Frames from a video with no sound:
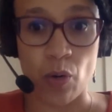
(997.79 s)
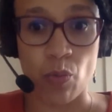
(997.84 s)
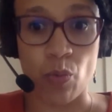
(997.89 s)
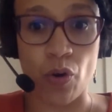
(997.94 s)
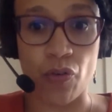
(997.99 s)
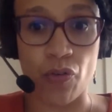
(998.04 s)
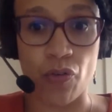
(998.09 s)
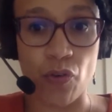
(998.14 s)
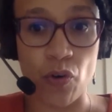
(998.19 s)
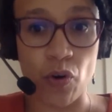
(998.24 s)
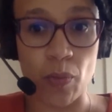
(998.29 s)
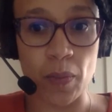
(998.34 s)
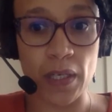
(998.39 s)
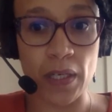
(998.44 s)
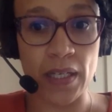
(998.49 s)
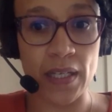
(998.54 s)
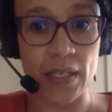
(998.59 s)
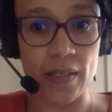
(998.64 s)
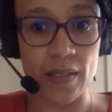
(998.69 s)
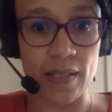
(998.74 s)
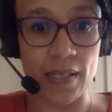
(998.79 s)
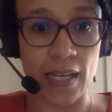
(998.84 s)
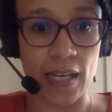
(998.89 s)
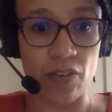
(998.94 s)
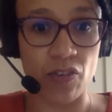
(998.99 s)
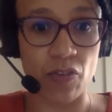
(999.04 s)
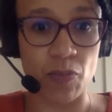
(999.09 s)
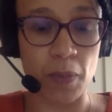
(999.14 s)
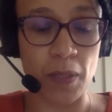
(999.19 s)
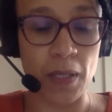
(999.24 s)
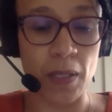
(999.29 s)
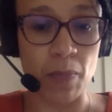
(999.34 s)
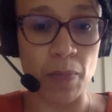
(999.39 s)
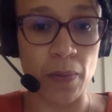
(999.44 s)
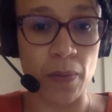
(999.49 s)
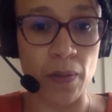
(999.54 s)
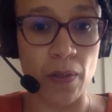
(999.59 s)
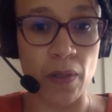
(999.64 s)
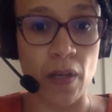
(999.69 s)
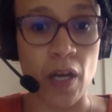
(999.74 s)
where formerly enslaved
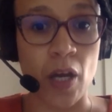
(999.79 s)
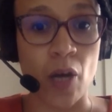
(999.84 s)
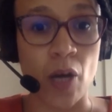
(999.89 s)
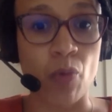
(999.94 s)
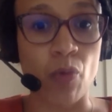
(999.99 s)
people